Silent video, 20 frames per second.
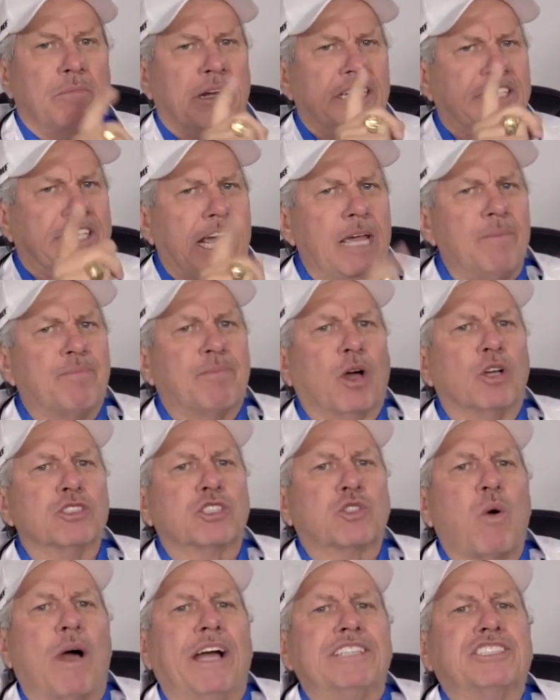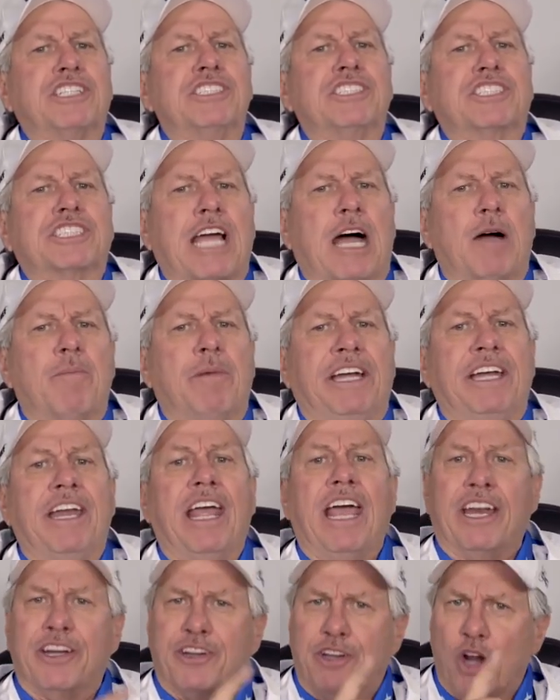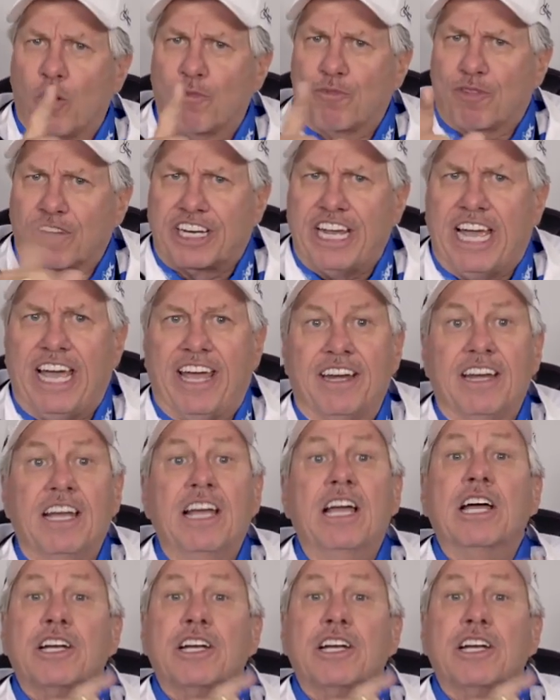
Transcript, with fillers: But keep those questions coming and don't forget